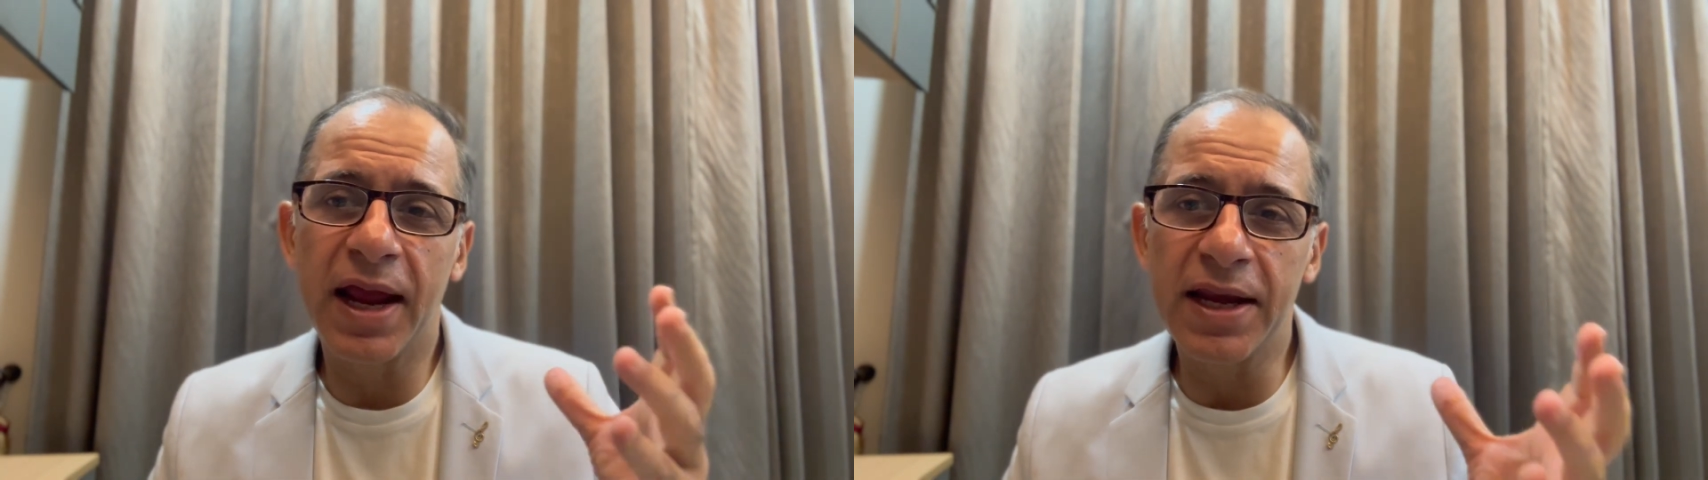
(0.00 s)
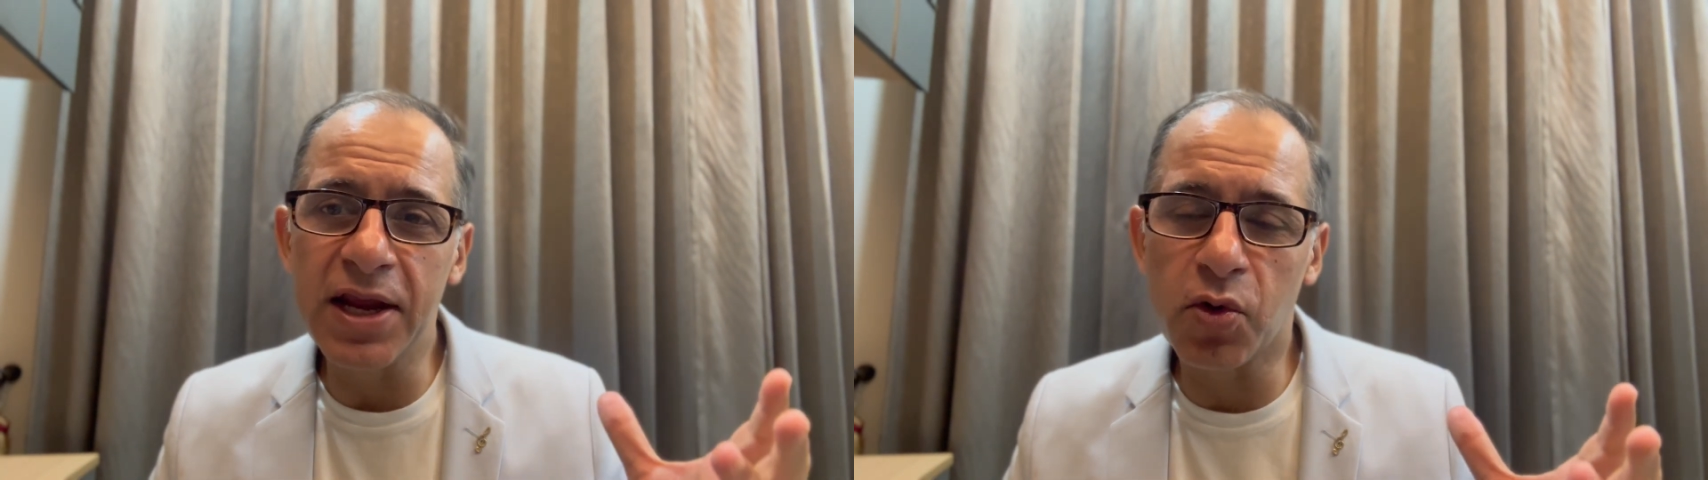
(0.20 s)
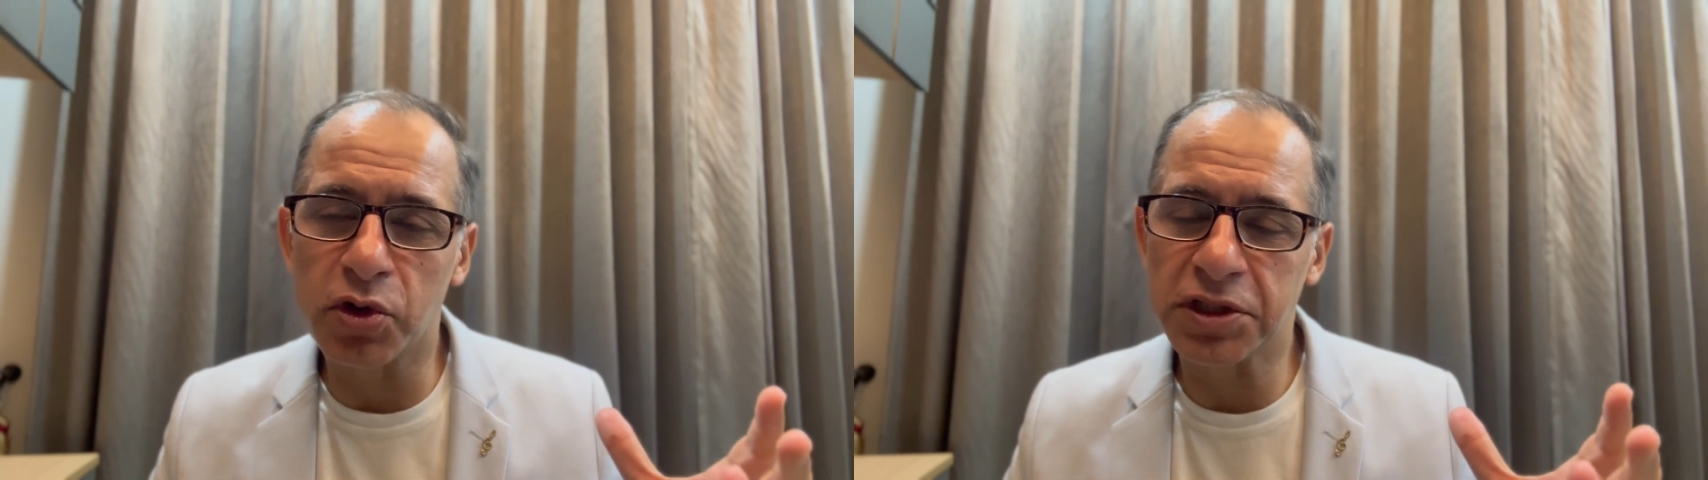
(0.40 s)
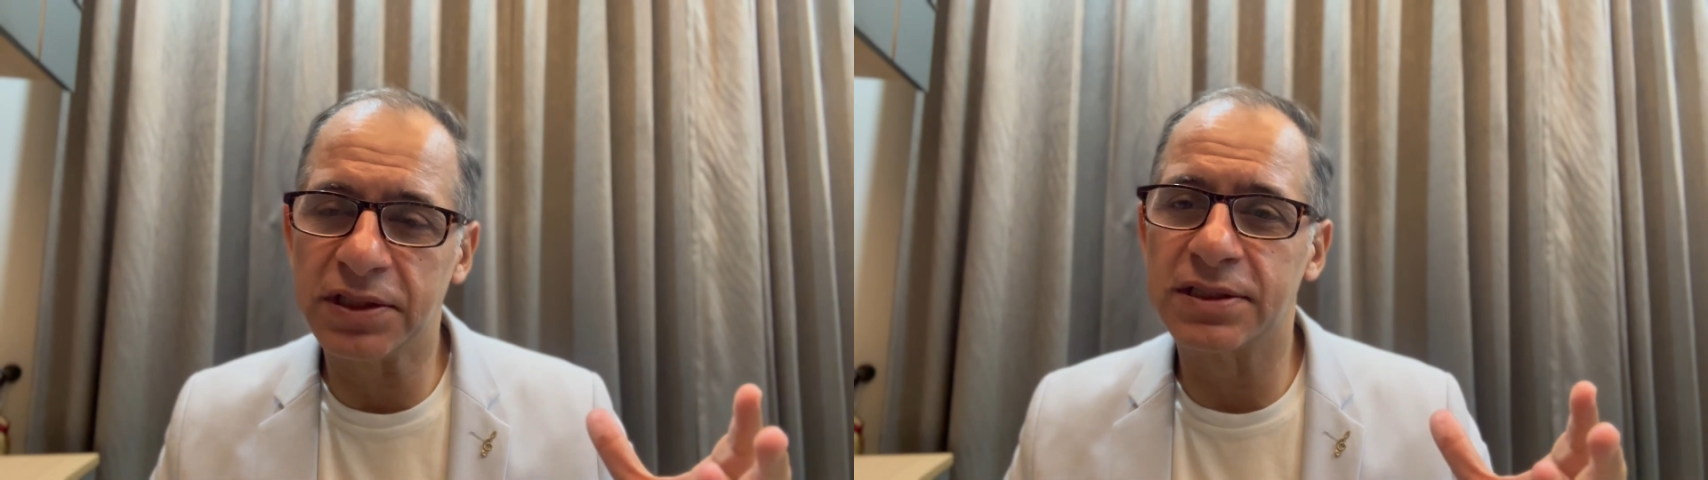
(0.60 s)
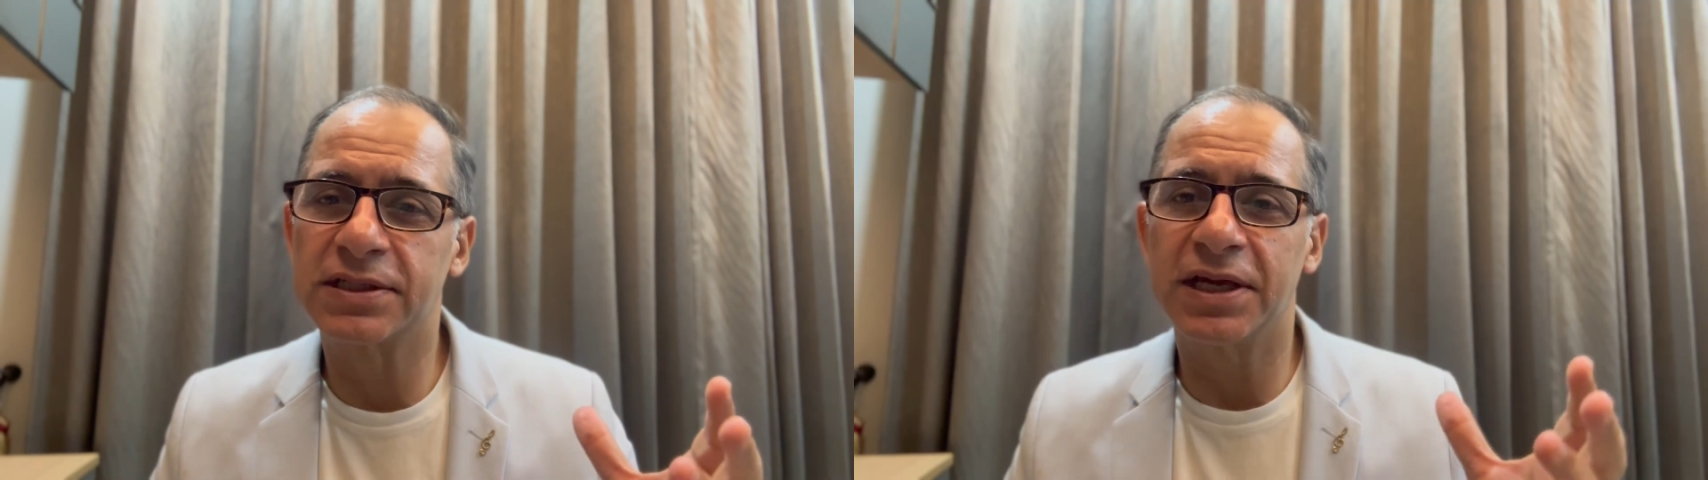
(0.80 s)
any
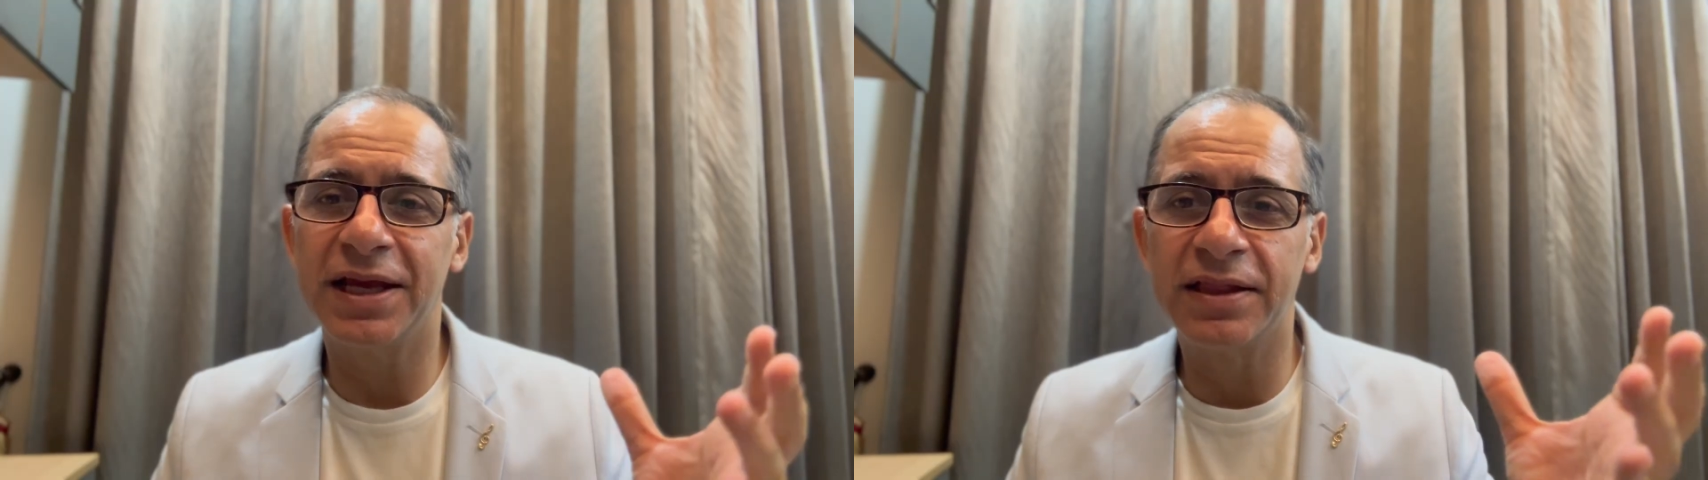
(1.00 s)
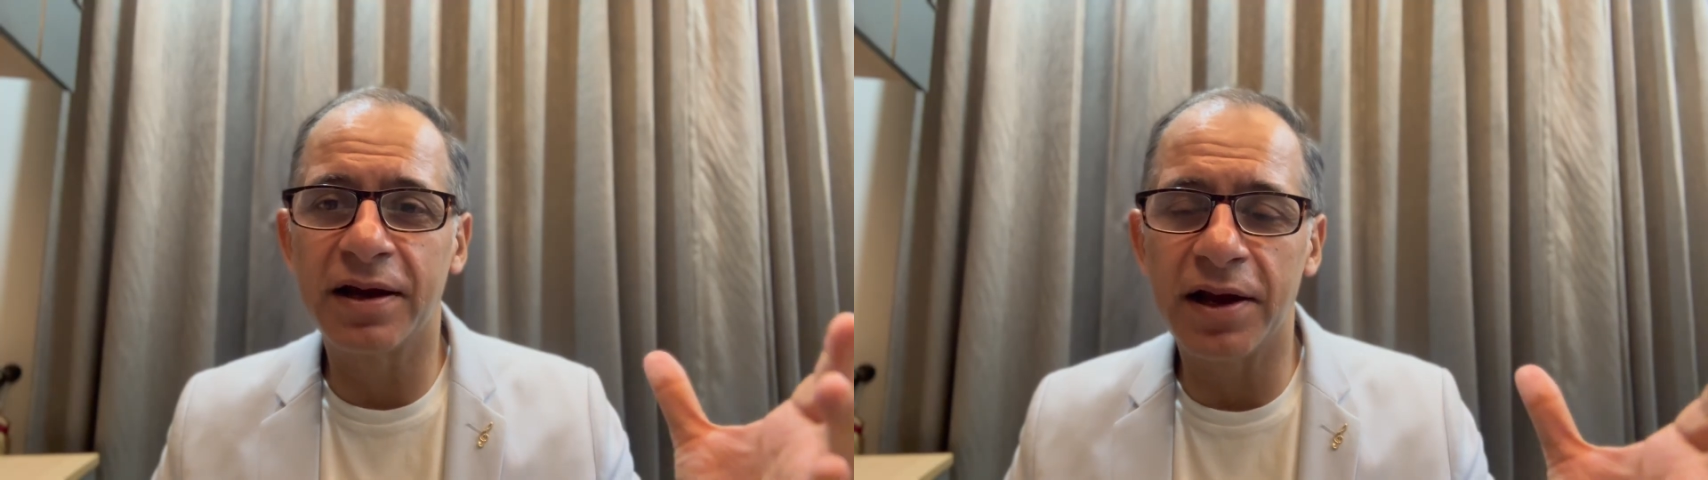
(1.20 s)
questions in the